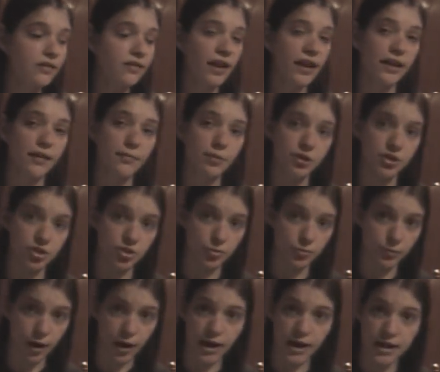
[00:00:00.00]
like with
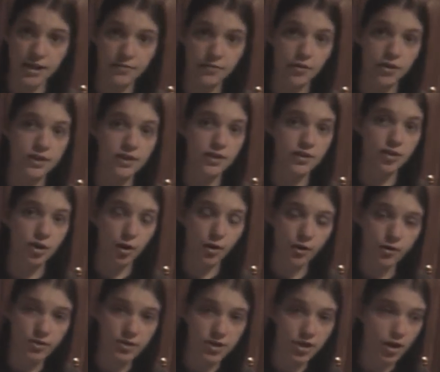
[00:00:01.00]
Jiraiya's voice in
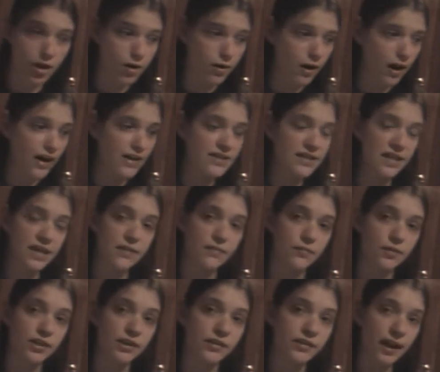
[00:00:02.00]
Naruto, I
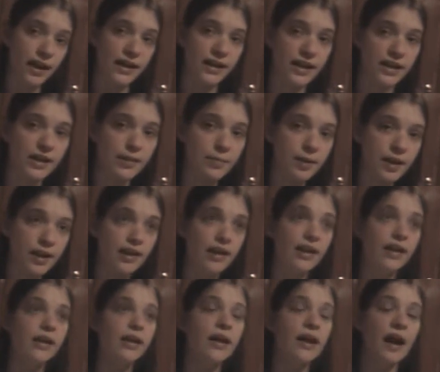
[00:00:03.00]
didn't really like it in the
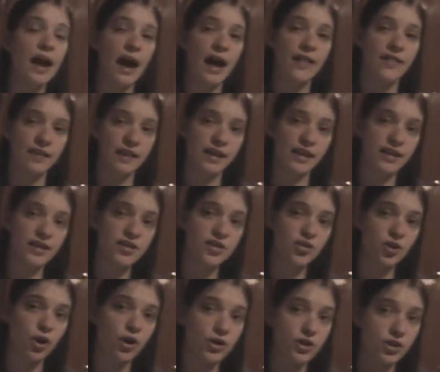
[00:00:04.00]
beginning, and then it
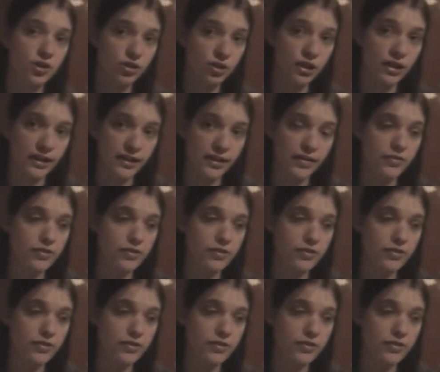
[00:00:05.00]
started to click.